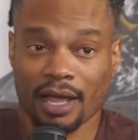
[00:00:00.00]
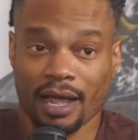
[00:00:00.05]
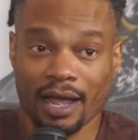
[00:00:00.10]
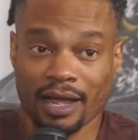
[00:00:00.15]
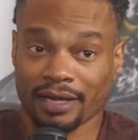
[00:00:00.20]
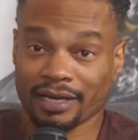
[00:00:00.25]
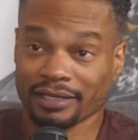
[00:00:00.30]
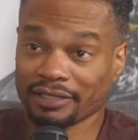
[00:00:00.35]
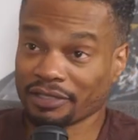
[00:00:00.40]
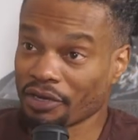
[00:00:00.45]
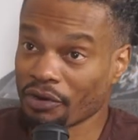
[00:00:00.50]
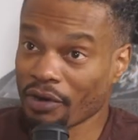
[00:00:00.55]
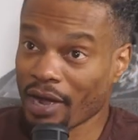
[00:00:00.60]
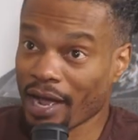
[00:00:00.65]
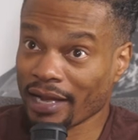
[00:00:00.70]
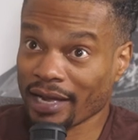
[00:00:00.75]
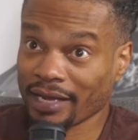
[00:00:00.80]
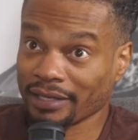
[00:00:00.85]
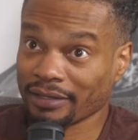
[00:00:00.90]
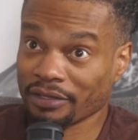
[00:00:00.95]
I got I to go.
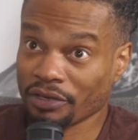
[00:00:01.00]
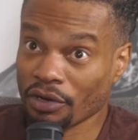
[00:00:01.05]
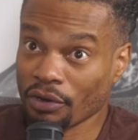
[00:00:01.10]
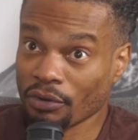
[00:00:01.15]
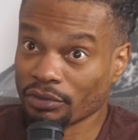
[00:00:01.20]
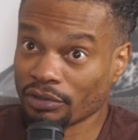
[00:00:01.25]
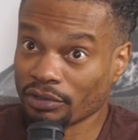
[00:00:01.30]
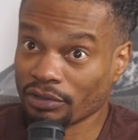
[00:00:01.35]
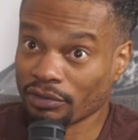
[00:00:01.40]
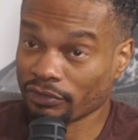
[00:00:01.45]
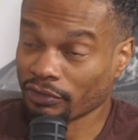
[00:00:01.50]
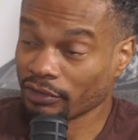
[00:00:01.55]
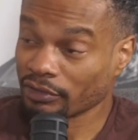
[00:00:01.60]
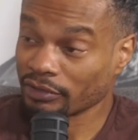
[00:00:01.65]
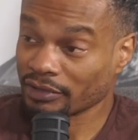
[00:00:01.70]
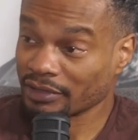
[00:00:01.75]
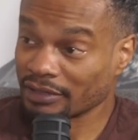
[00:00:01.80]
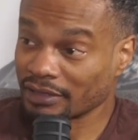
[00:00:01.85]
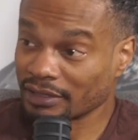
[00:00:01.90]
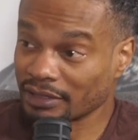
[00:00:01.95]
I got to go to the
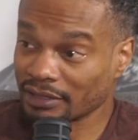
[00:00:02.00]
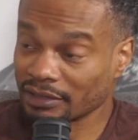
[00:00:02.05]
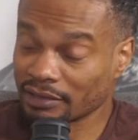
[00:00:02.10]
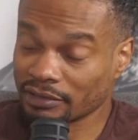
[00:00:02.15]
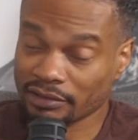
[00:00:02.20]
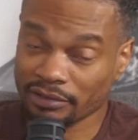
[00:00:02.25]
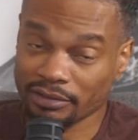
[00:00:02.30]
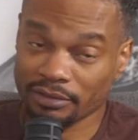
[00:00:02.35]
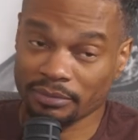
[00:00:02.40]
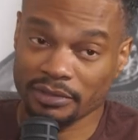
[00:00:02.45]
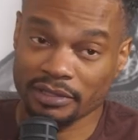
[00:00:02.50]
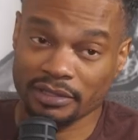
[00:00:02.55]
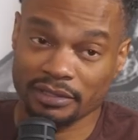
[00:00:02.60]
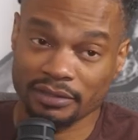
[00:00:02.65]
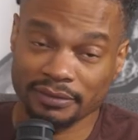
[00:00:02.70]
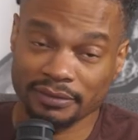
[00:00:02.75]
first in season tournament.